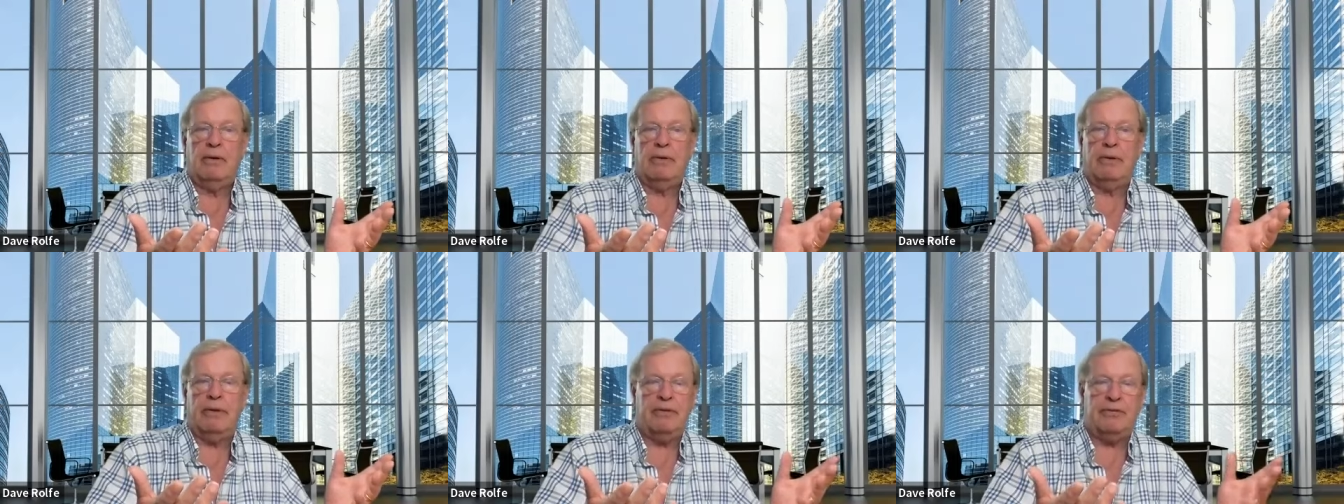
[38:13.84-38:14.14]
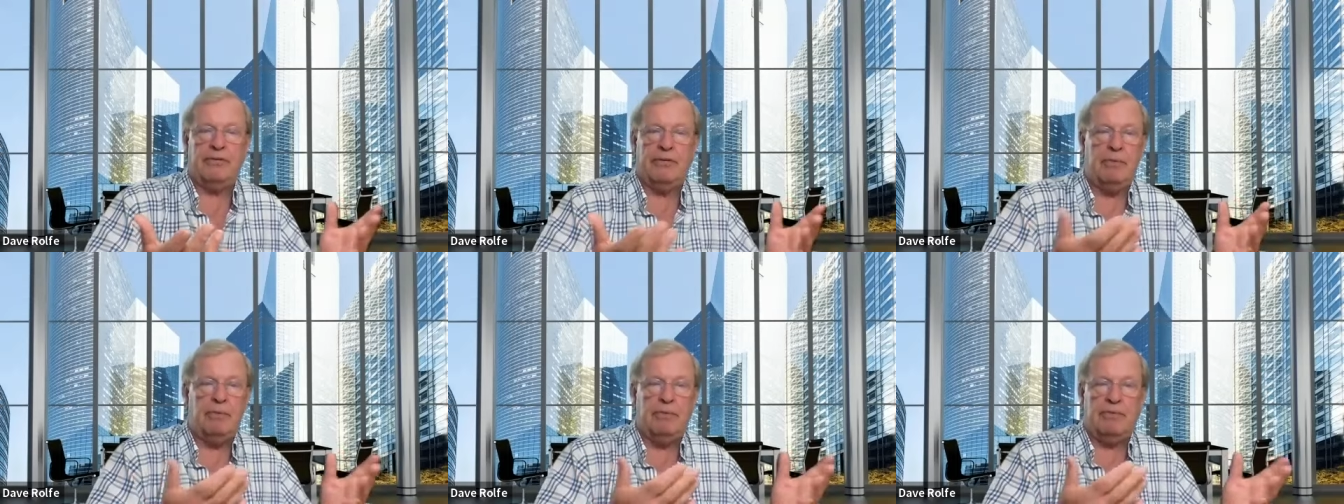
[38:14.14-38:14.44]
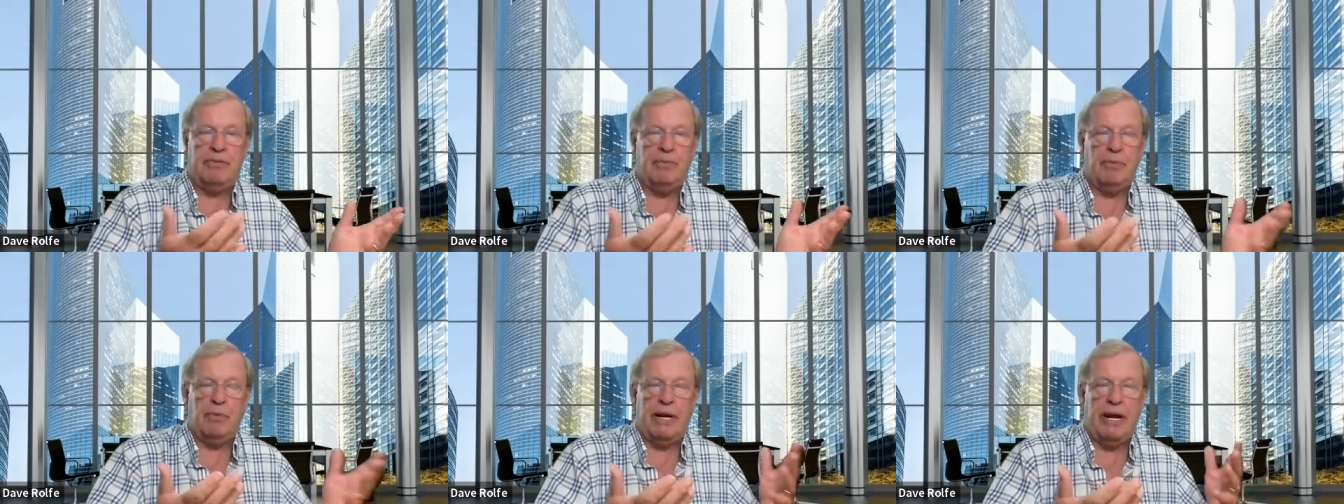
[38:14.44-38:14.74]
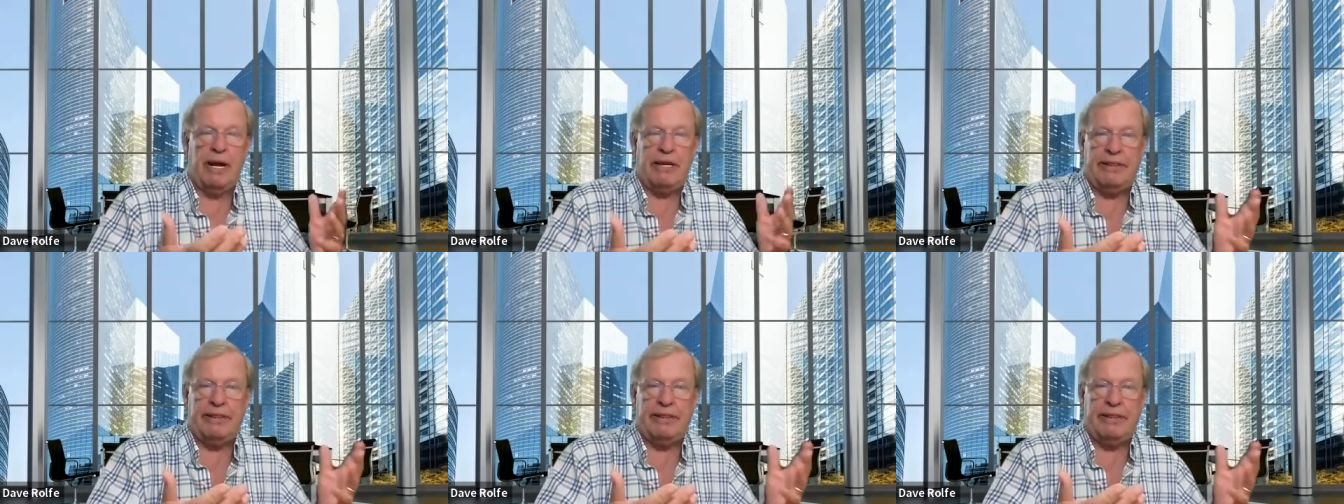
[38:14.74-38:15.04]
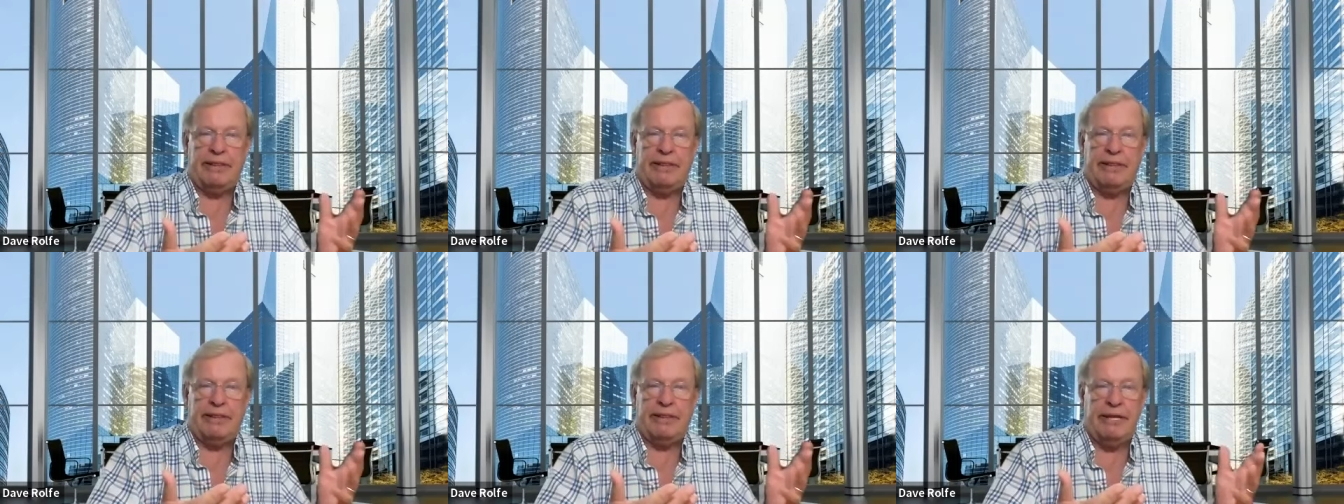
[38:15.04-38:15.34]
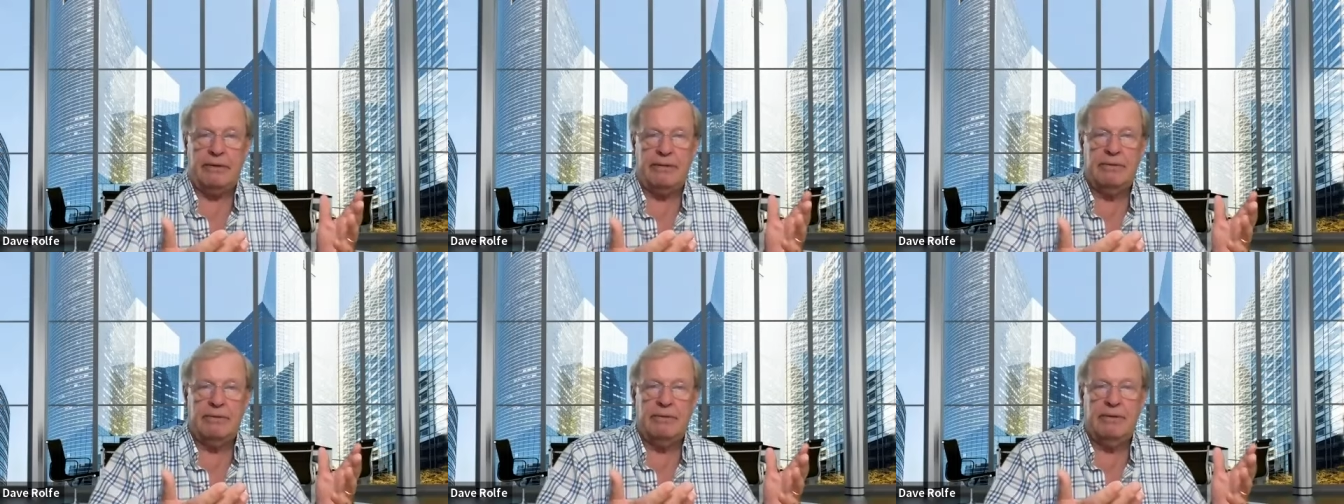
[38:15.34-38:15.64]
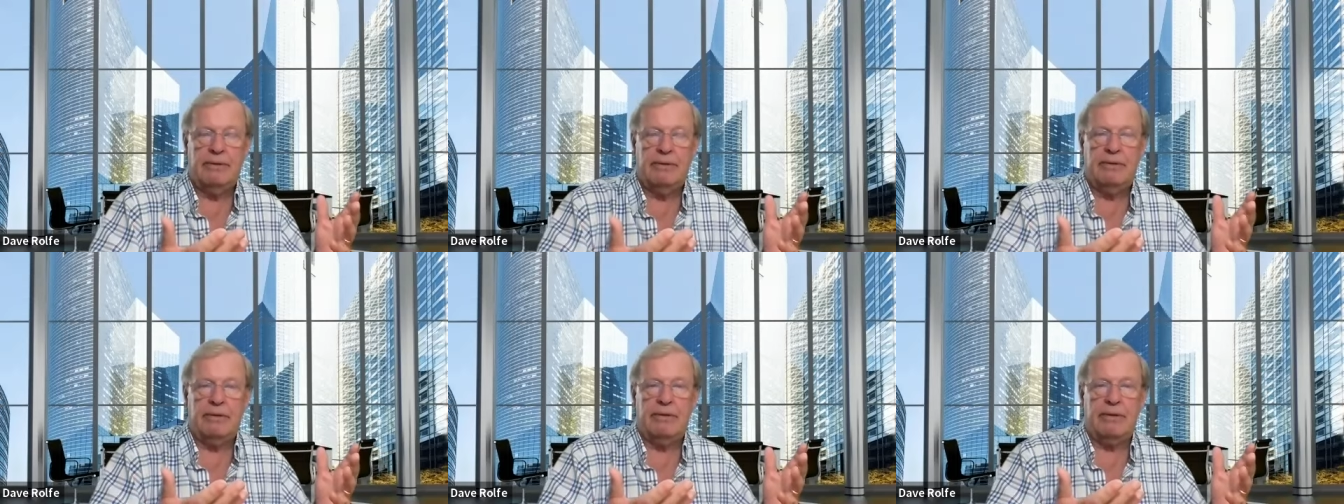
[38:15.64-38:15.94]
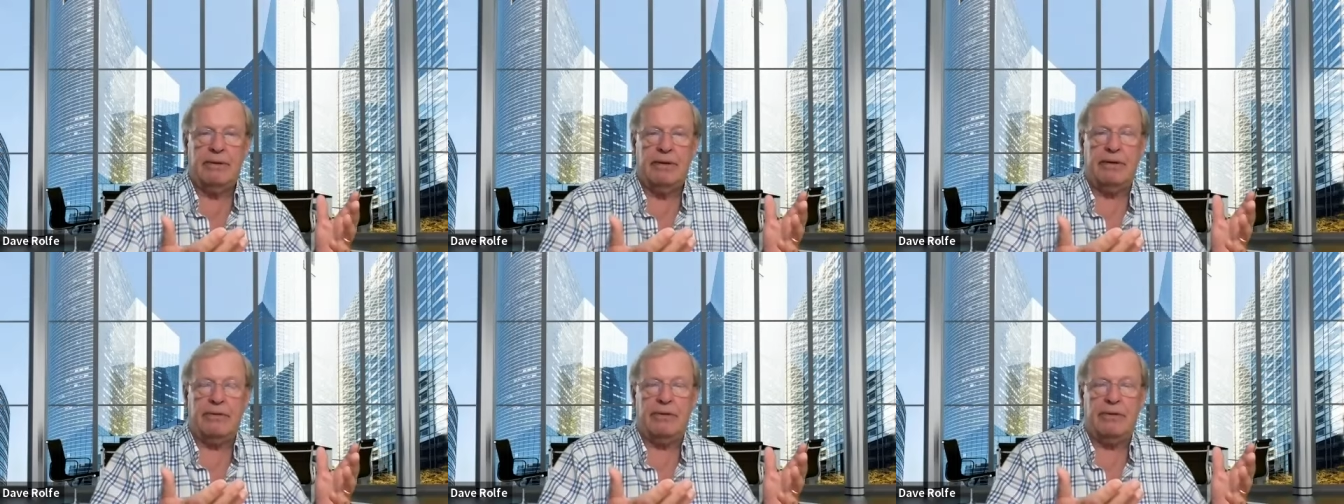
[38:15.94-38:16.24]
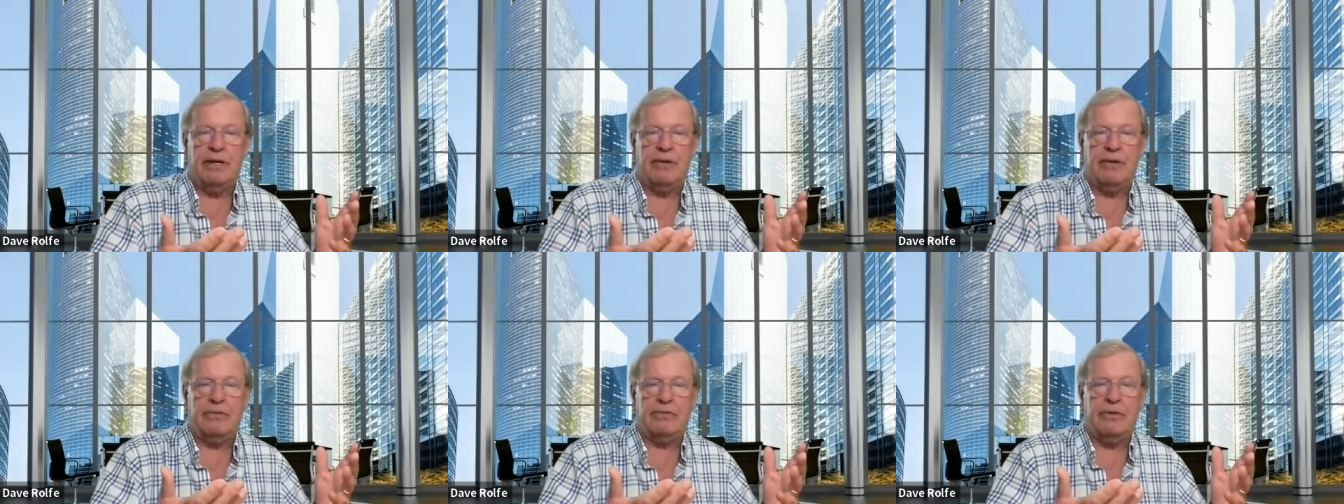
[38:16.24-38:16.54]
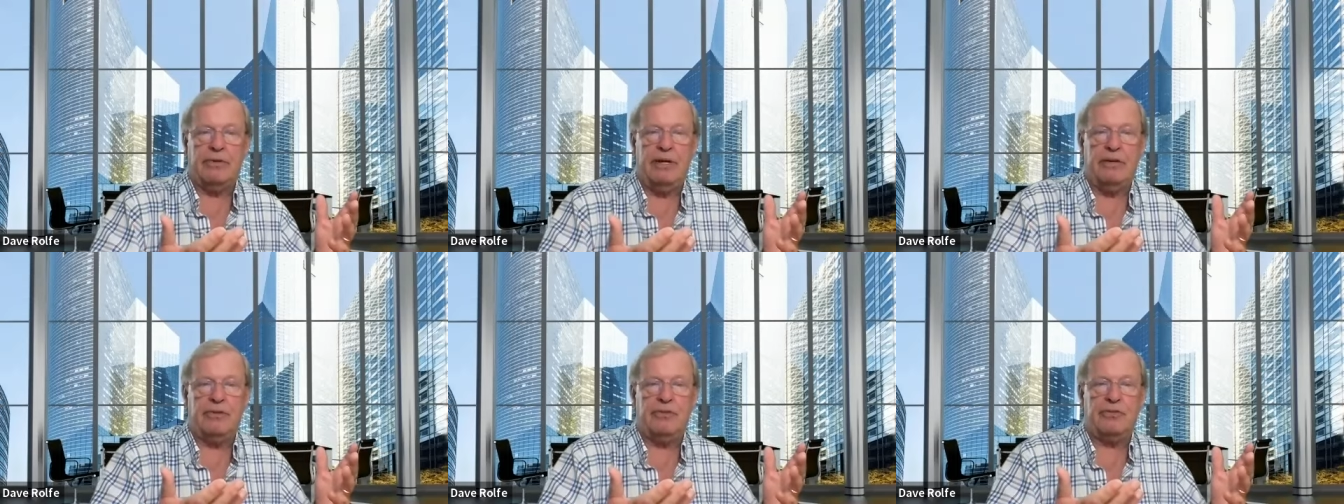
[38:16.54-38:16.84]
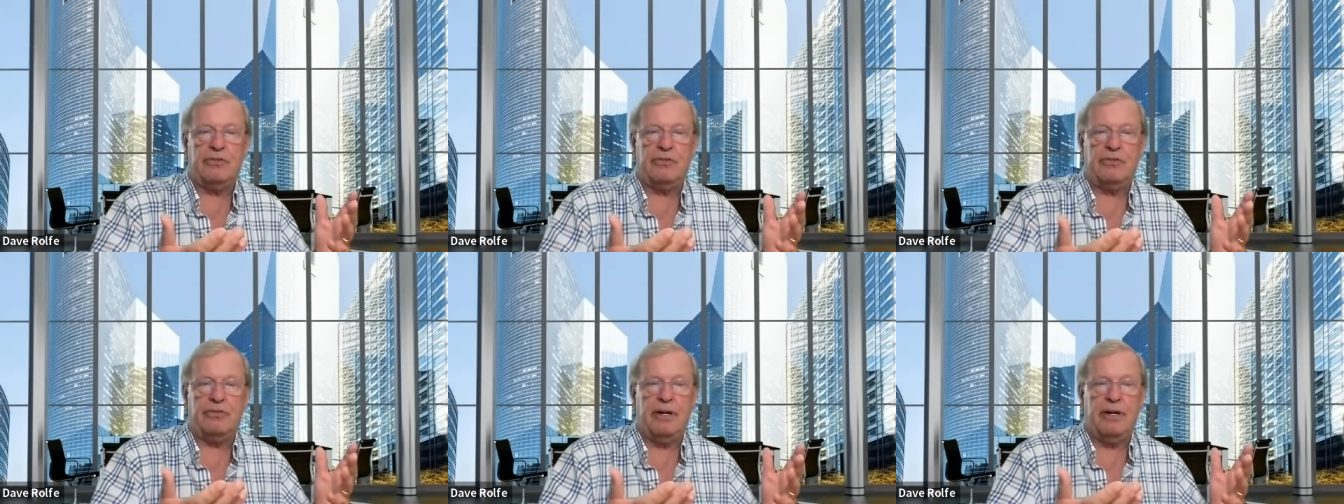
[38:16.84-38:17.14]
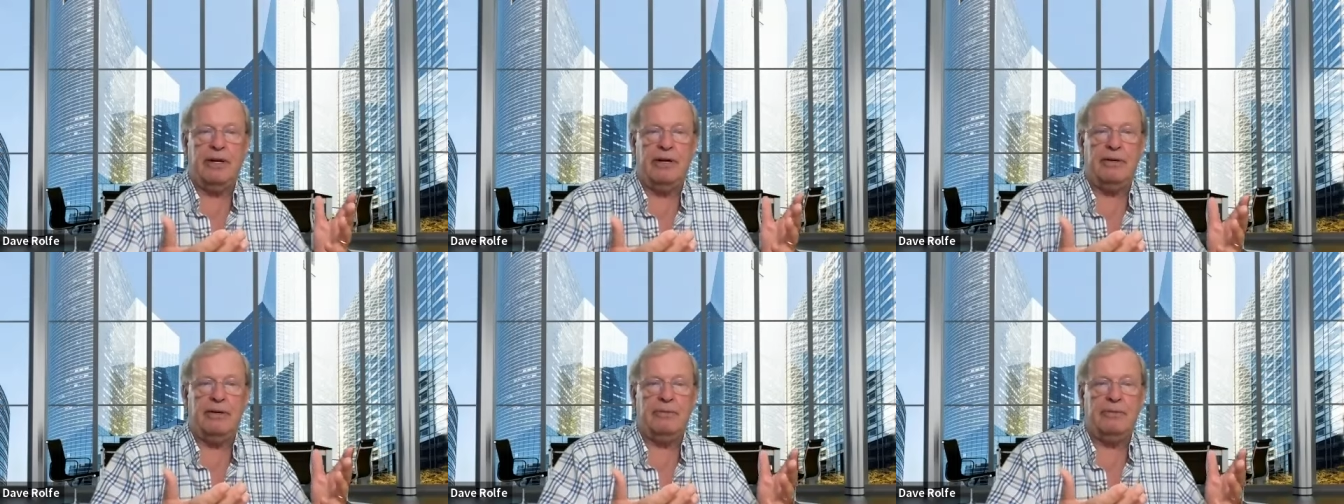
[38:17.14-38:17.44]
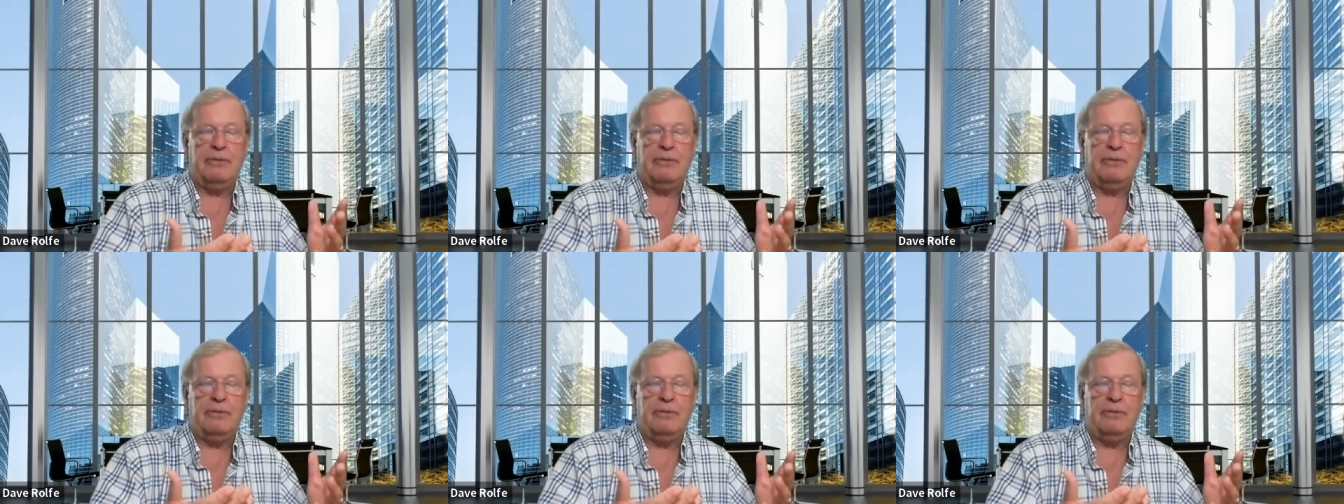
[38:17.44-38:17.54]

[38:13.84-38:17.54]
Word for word: this is what I think. It's it's it's uh,